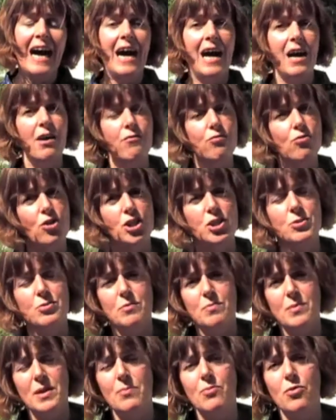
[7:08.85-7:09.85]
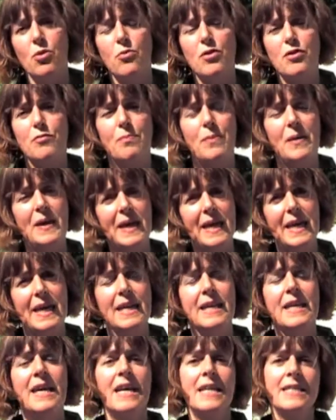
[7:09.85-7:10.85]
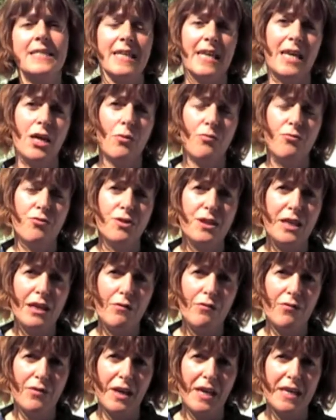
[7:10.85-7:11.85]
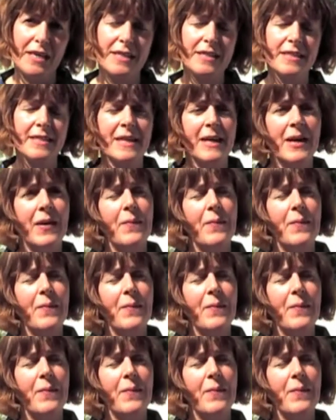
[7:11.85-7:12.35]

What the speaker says: I've worked with people with pain to help relieve things.